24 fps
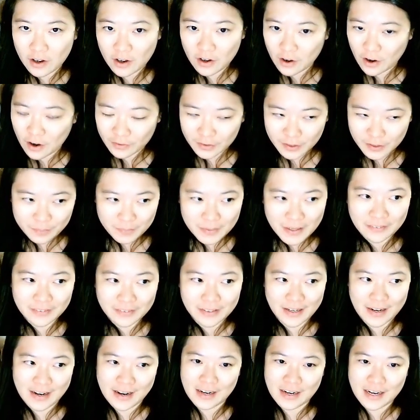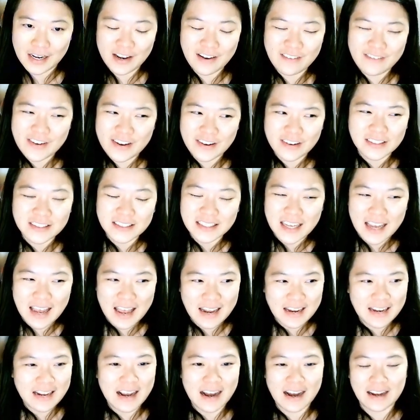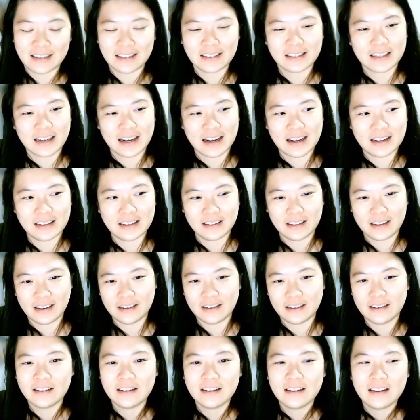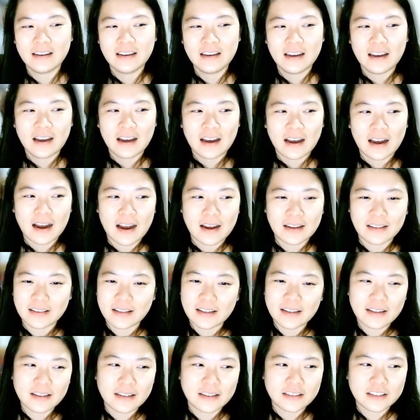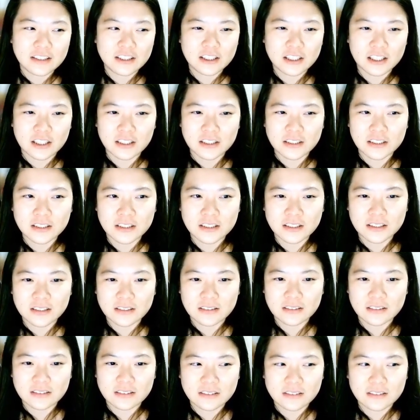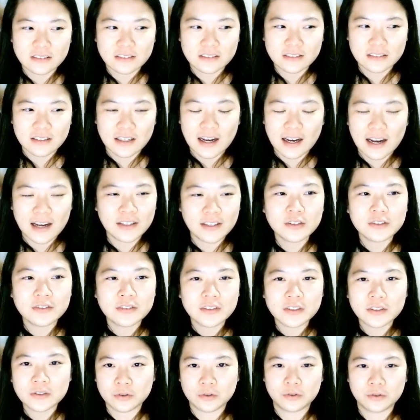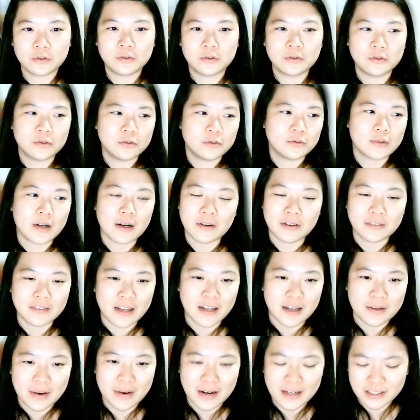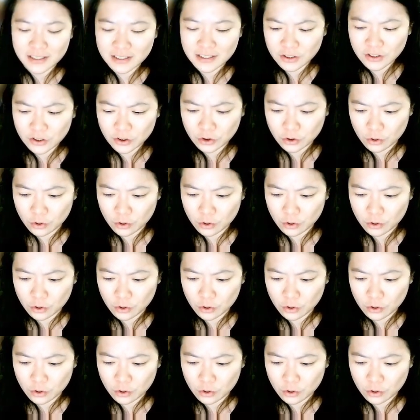of the play of the 8. If it was any other card, then I think it's just, I don't even know what we've done, but it's just